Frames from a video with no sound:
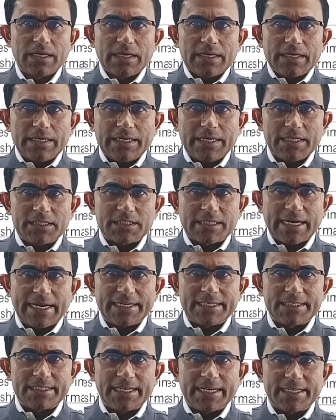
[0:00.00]
Each
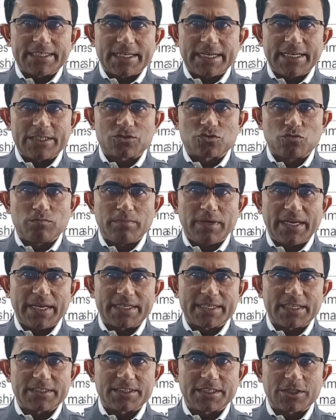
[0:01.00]
candidate has to make
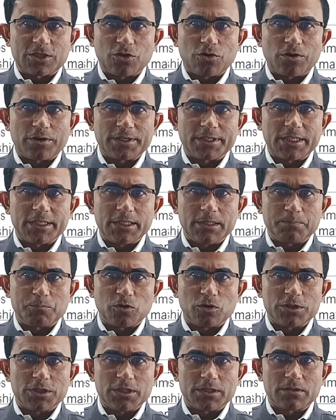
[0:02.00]
a security
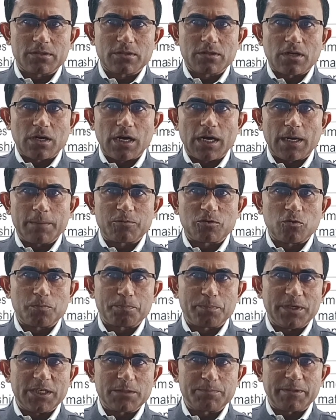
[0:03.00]
deposit of
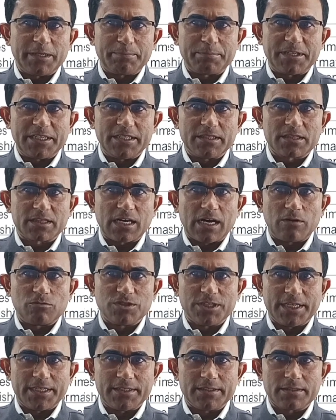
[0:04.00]
rupees
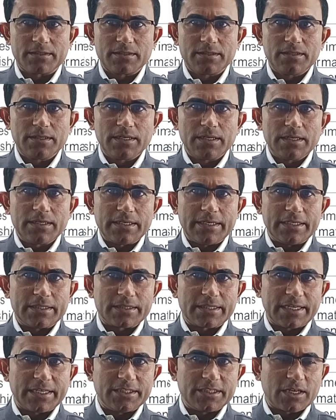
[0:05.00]
15,000 in the
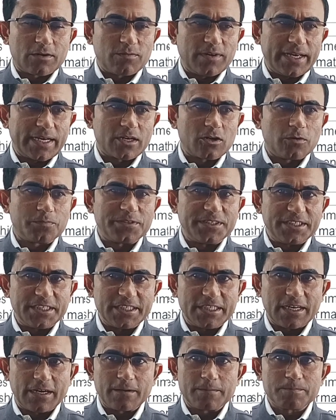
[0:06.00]
Reserve Bank of
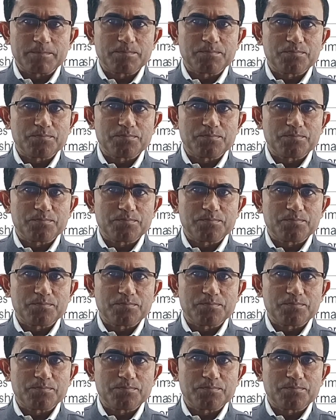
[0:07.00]
India.